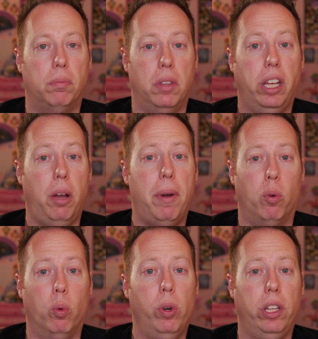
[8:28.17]
they come
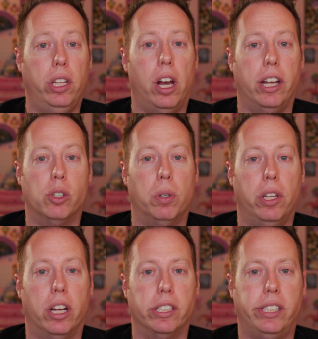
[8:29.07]
out really nice,
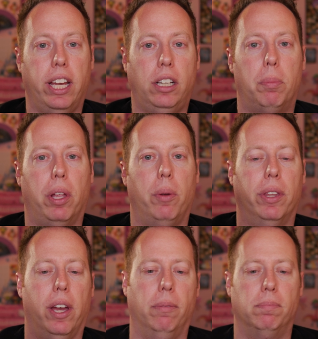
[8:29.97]
really nice. Can't complain
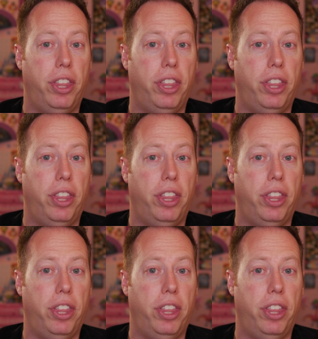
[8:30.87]
with that.